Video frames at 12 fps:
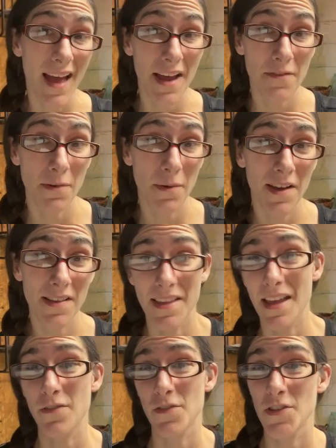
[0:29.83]
Hi everyone,
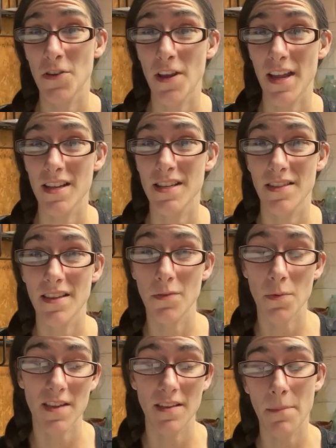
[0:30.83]
thanks for tuning in to
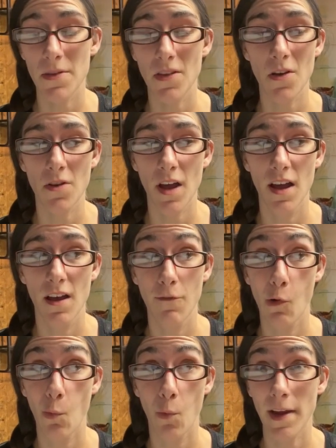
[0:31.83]
this week's episode of
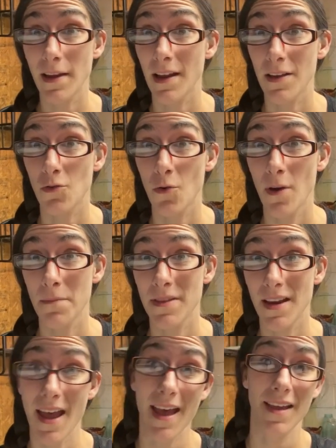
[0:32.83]
What Can I Screw Up
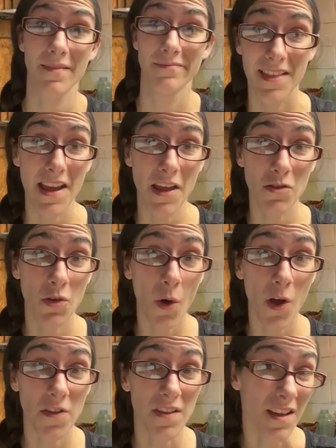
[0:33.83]
Today? Thank you to
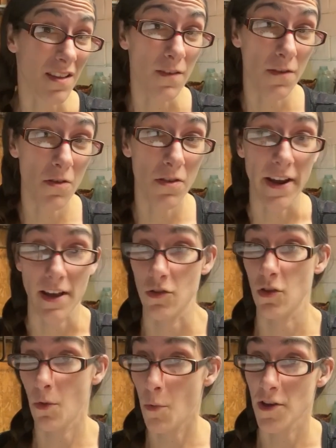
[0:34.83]
all six of you that
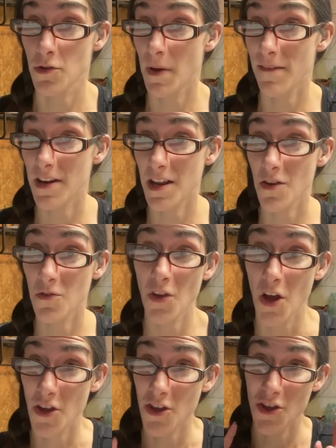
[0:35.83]
actually watch my videos.
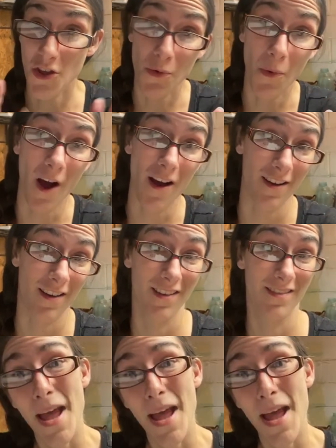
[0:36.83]
You rock.